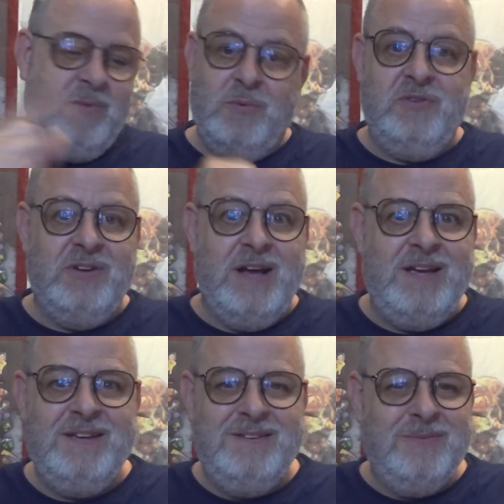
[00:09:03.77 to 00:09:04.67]
The reason
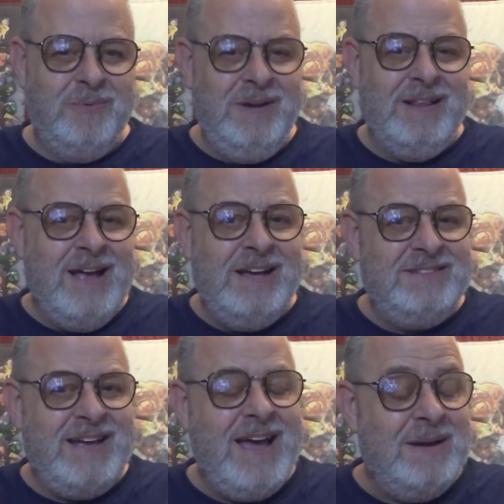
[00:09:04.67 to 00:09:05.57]
I
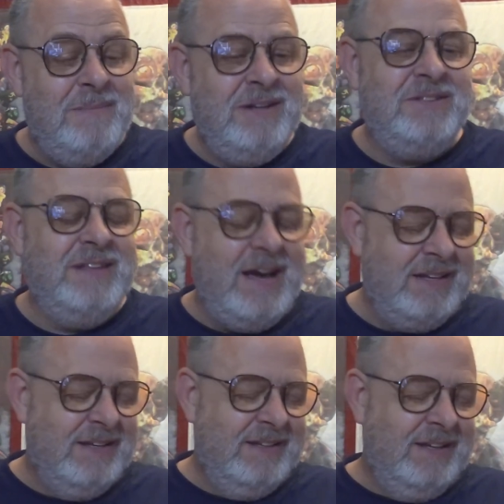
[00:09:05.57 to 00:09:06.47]
realized I hadn't mentioned that
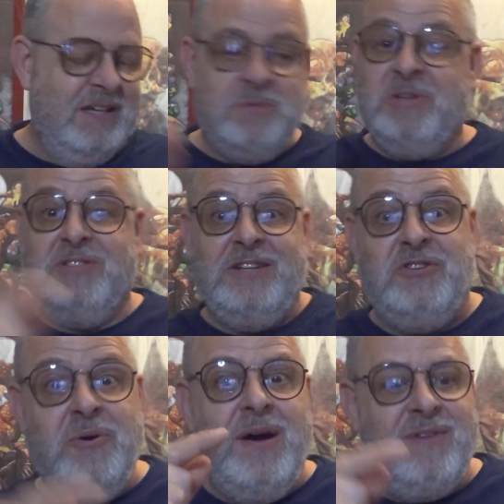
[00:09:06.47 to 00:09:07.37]
is because I
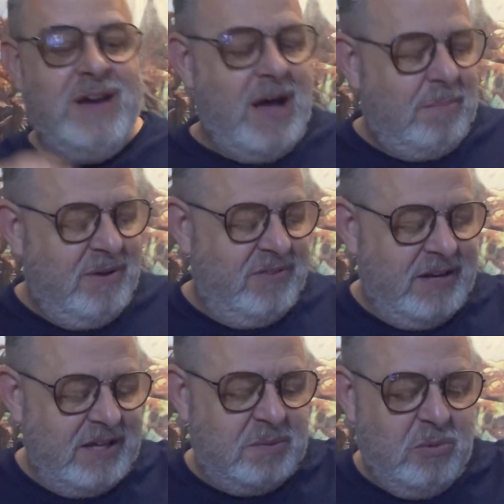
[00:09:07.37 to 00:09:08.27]
do have a copy of the
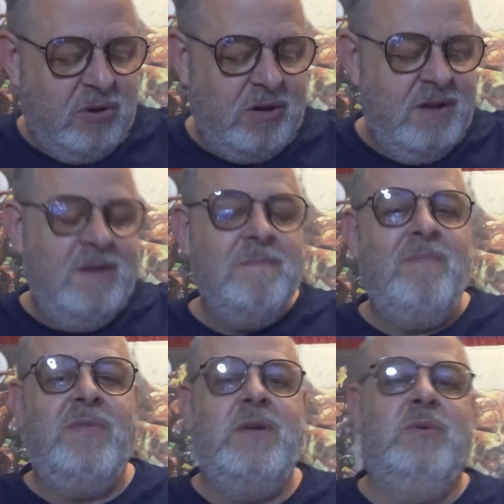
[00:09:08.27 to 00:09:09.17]
next book,
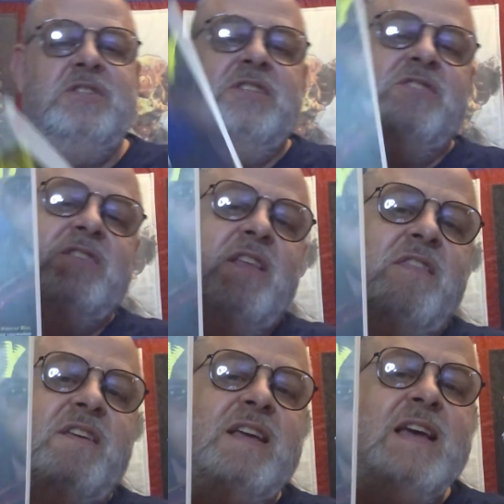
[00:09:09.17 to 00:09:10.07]
which is
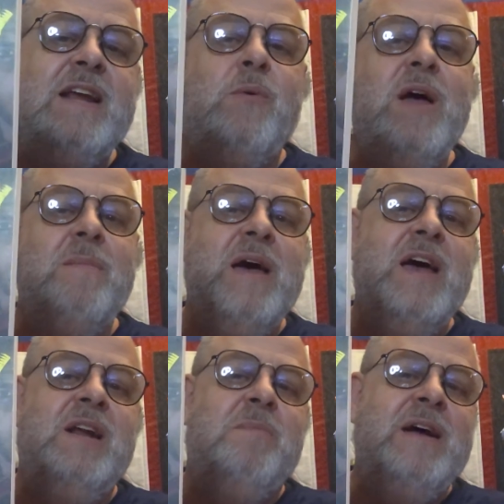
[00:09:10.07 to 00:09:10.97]
The Getaway
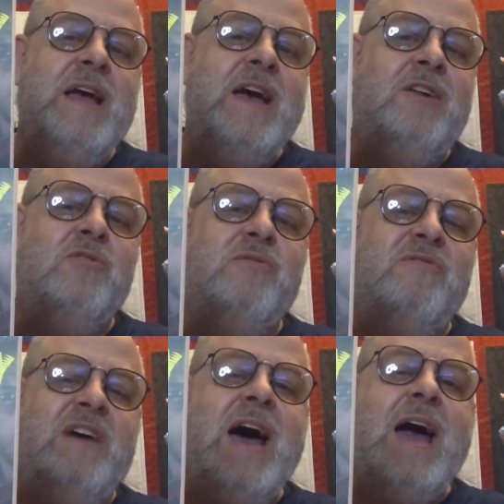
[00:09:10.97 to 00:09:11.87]
Man by Andrew
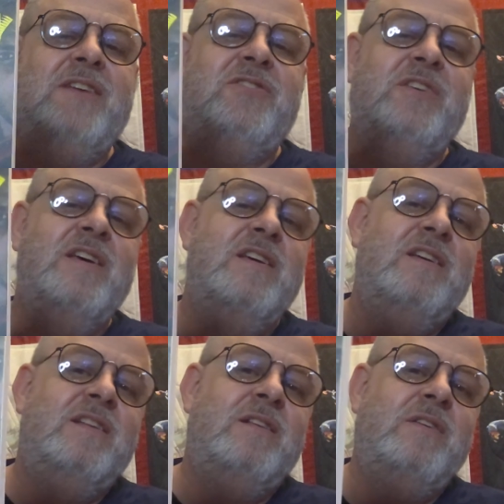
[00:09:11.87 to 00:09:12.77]
Vax.
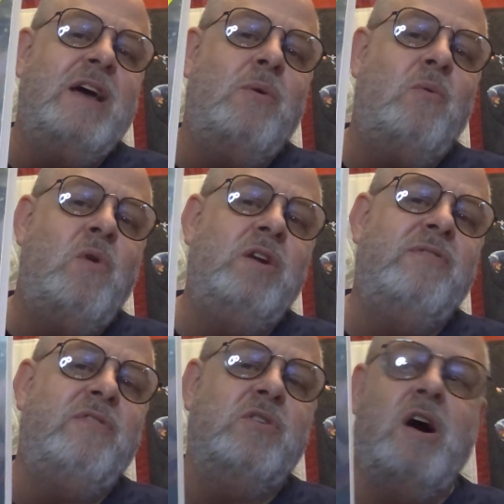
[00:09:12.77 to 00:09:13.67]
Look at that
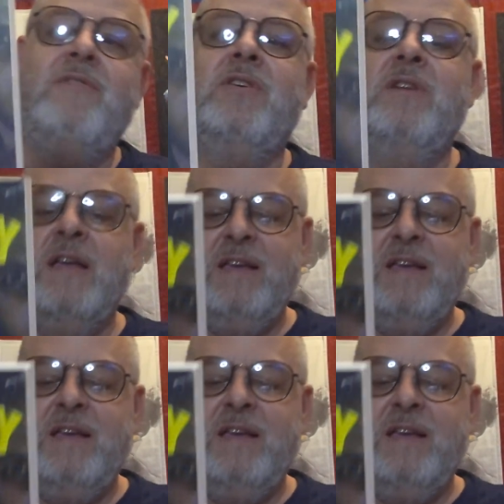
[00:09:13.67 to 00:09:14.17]
wonderful cover.